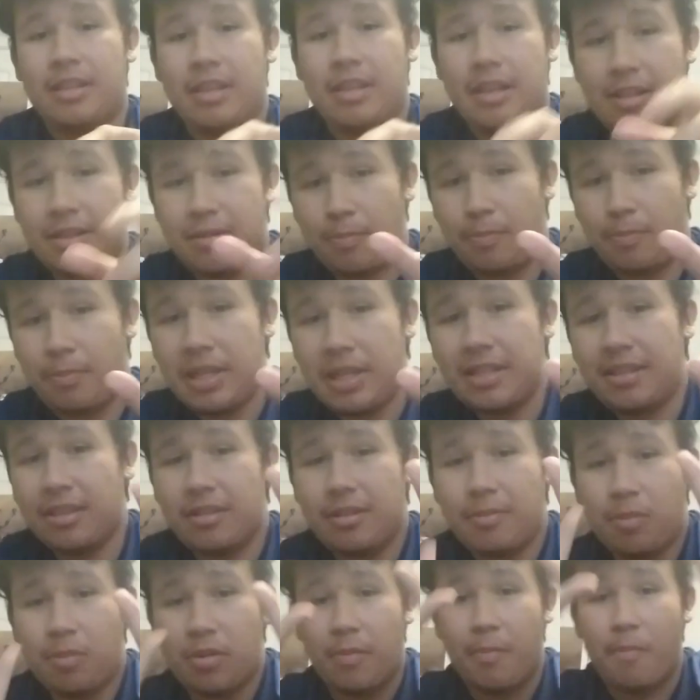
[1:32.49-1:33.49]
is
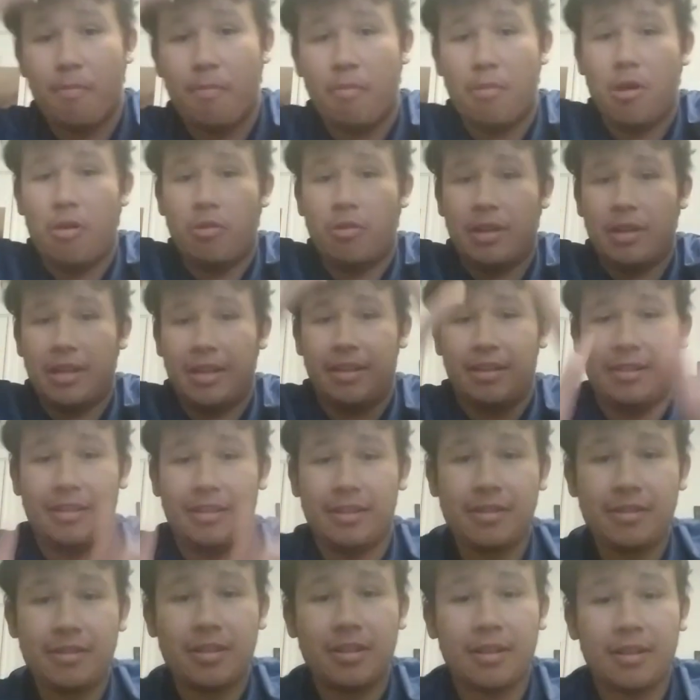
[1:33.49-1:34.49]
basically promoted
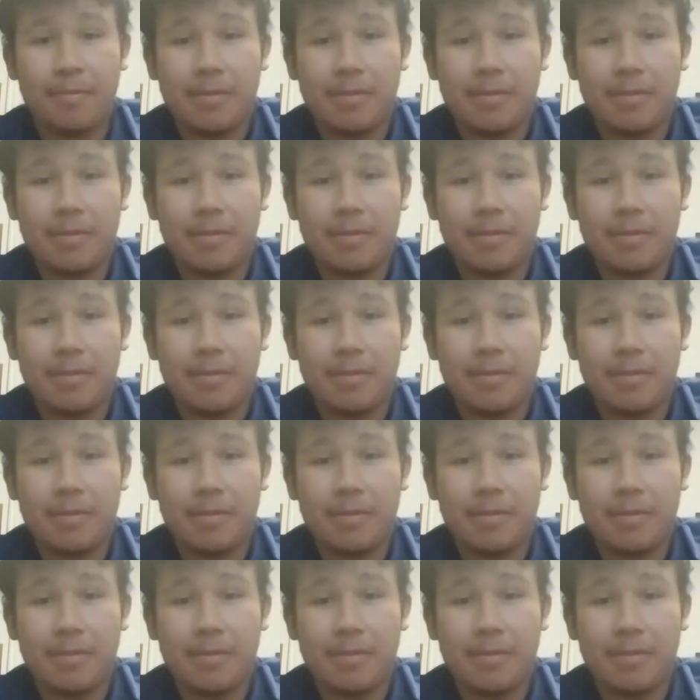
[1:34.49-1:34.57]
to the